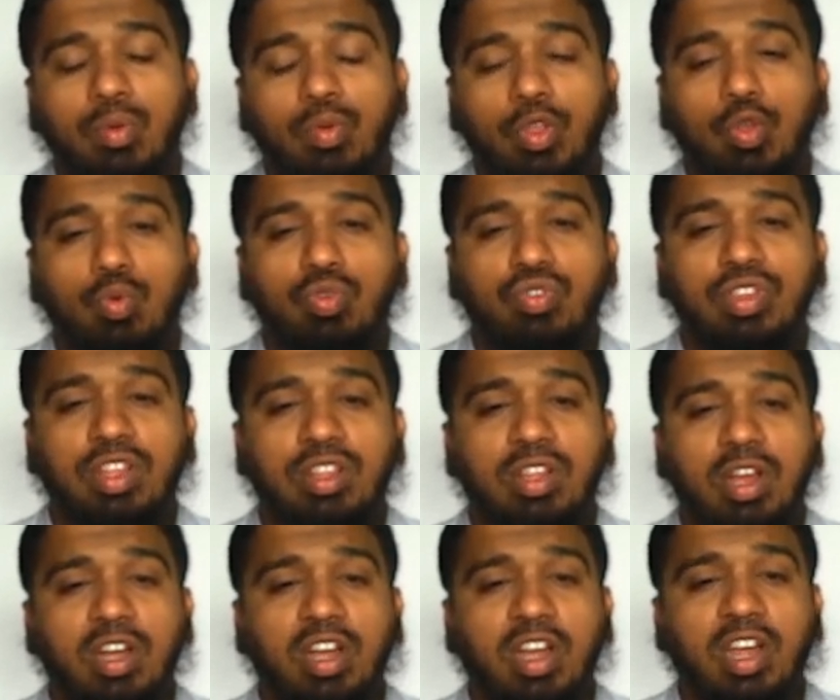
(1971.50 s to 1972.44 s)
using
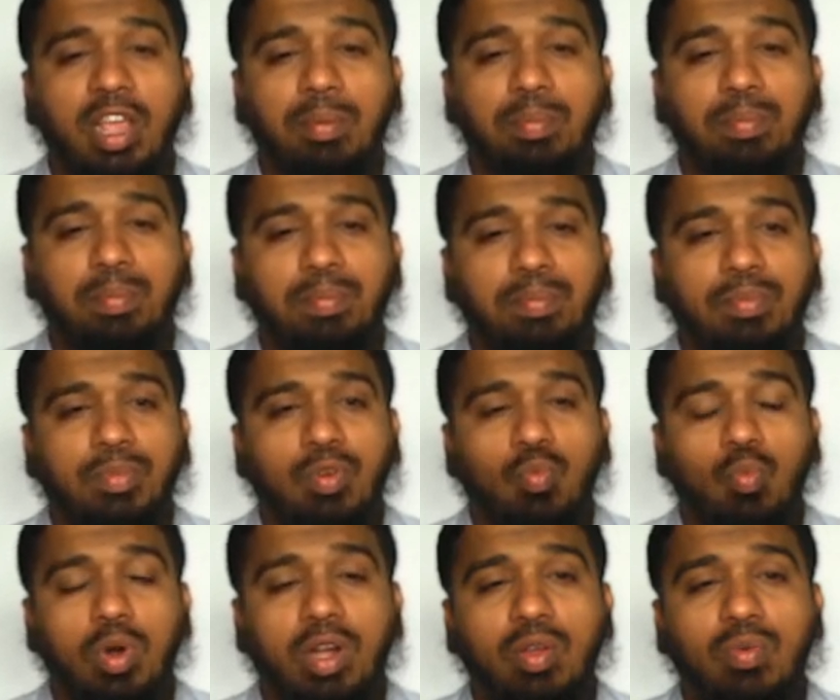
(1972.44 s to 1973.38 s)
the tape.
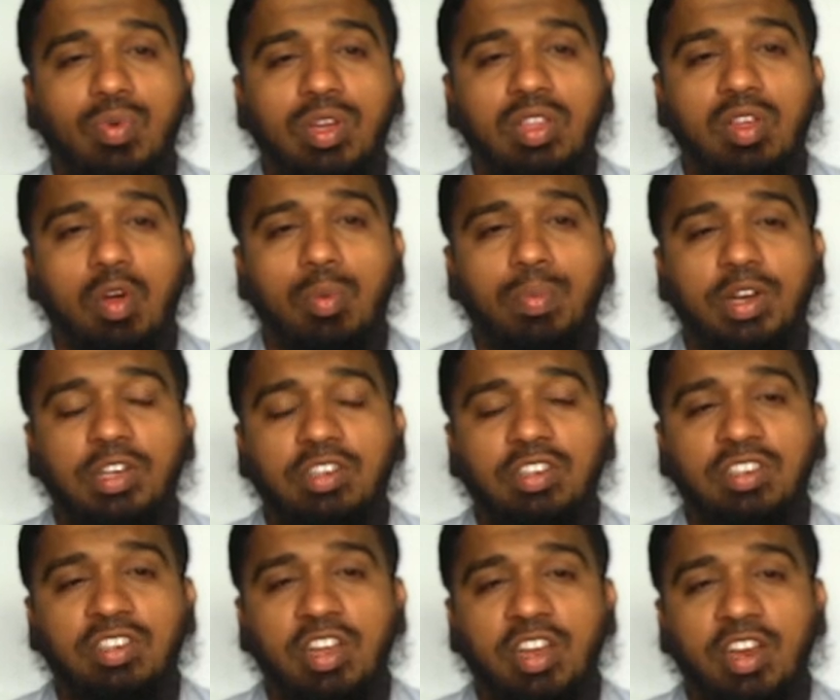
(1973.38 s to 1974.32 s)
Whatever the
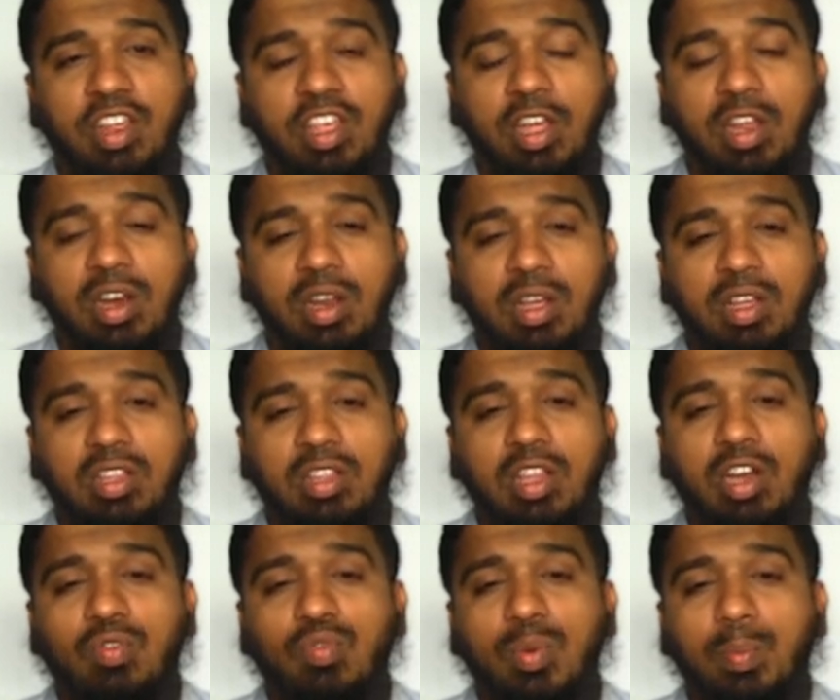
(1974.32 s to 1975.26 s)
operations are here,
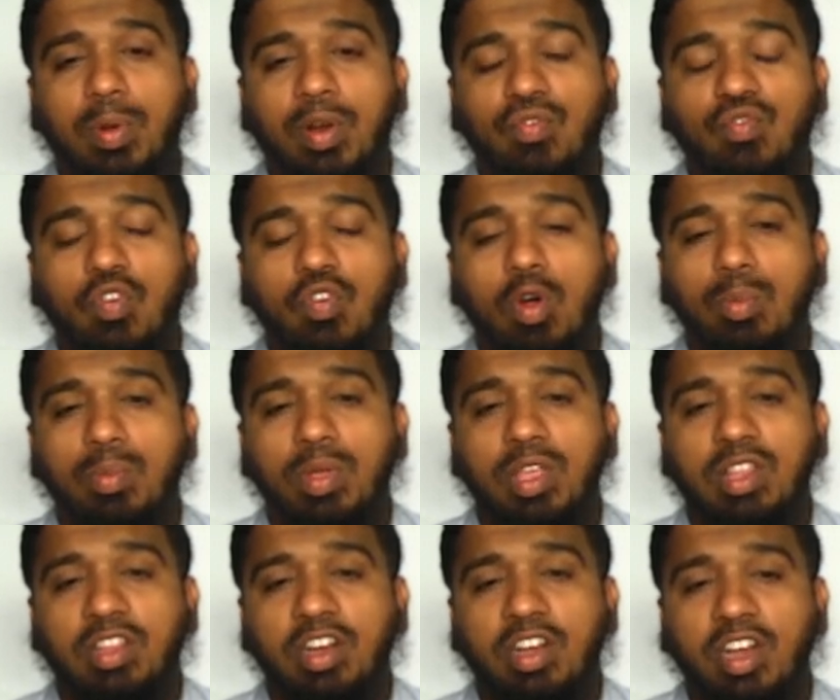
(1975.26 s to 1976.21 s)
that we perform
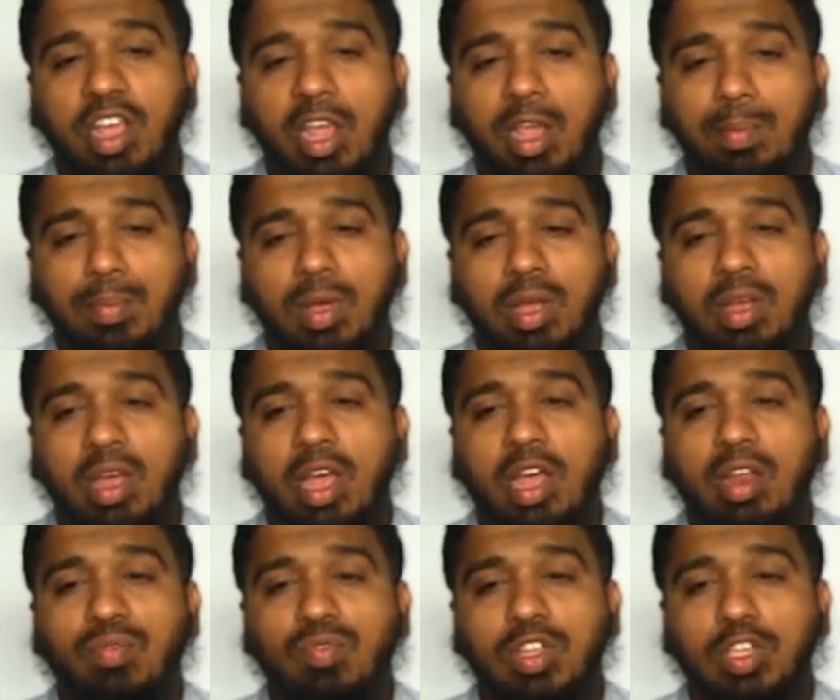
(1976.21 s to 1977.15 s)
in the tape
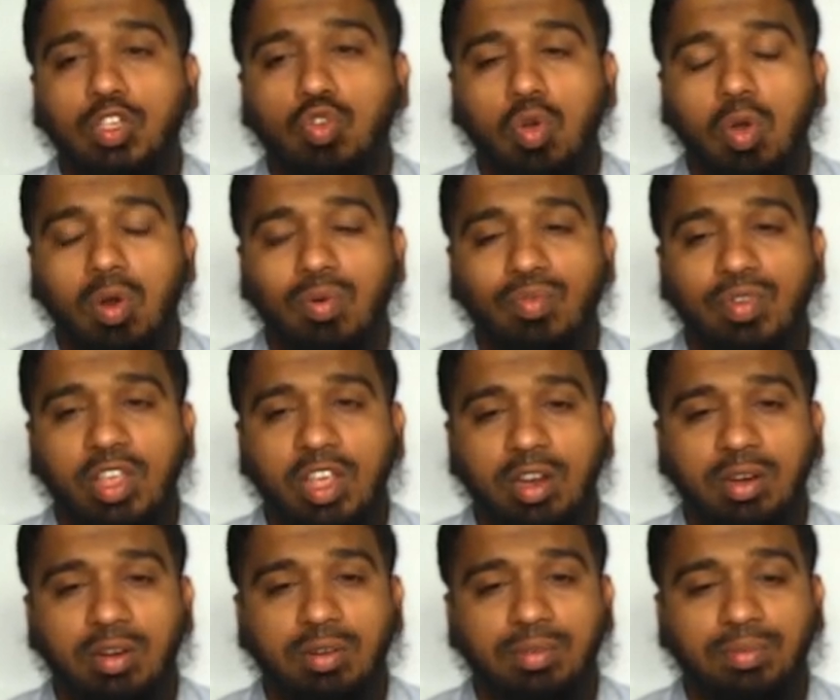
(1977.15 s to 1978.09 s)
and we solve here,